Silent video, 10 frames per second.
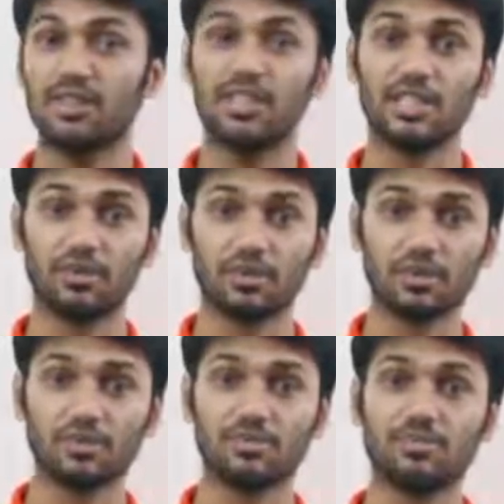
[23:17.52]

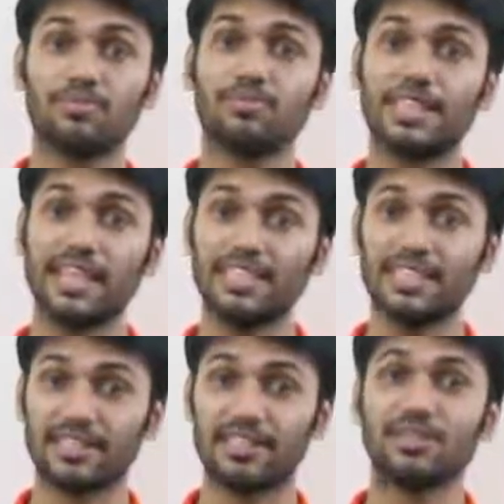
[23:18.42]
equals
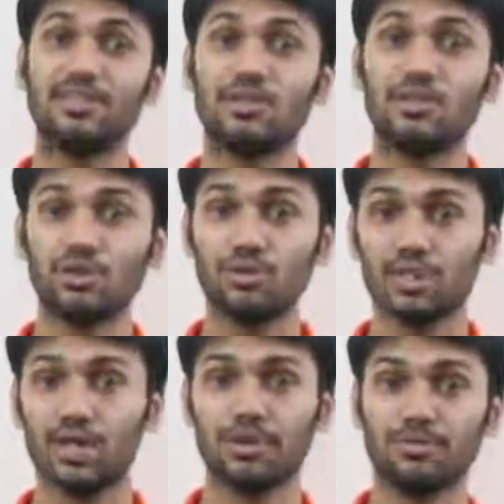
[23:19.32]
18. 2
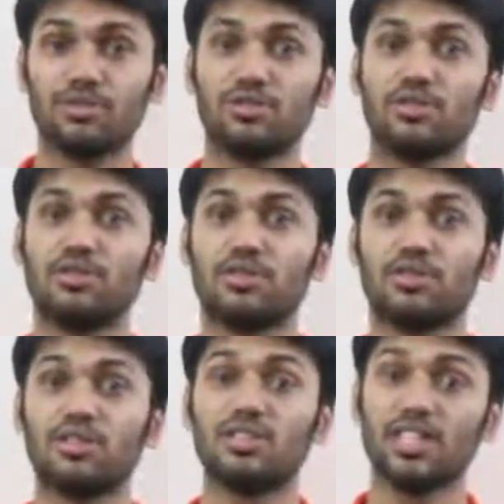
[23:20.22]
times
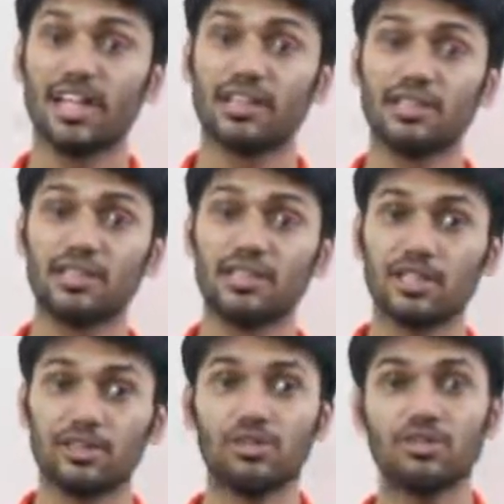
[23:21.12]
10
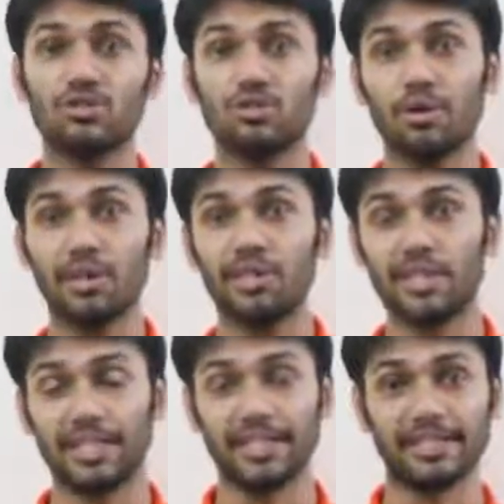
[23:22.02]
equals
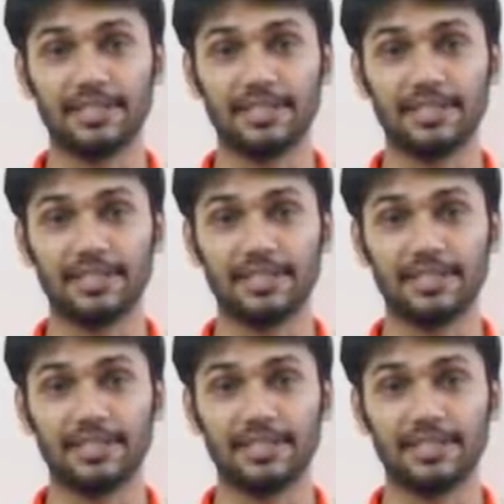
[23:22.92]
20.